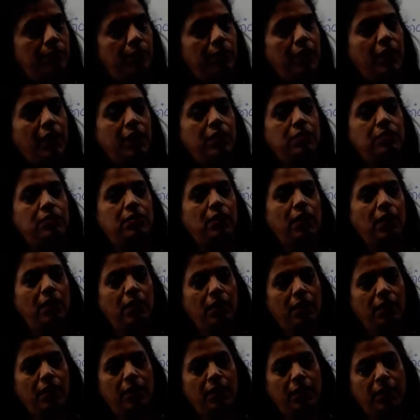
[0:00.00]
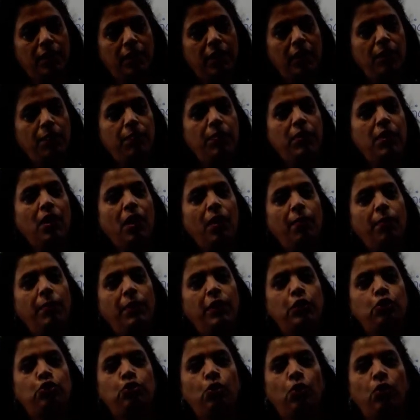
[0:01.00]
that is the labia
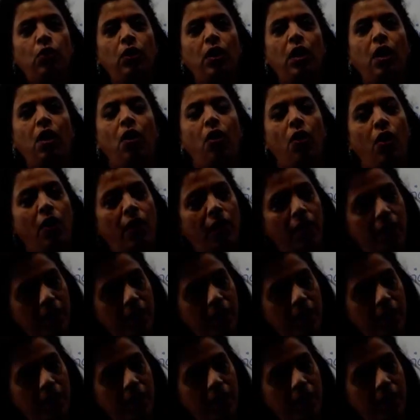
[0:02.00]
majora.